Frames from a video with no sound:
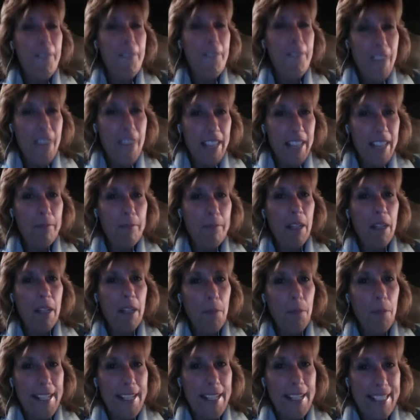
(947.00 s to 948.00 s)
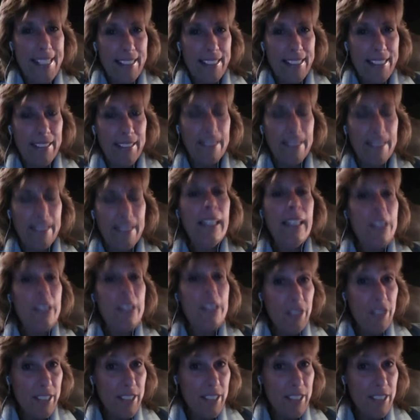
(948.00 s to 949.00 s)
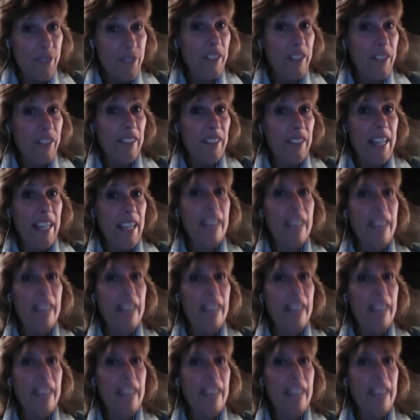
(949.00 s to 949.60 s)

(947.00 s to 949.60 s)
find my way in. Do you guys feel that?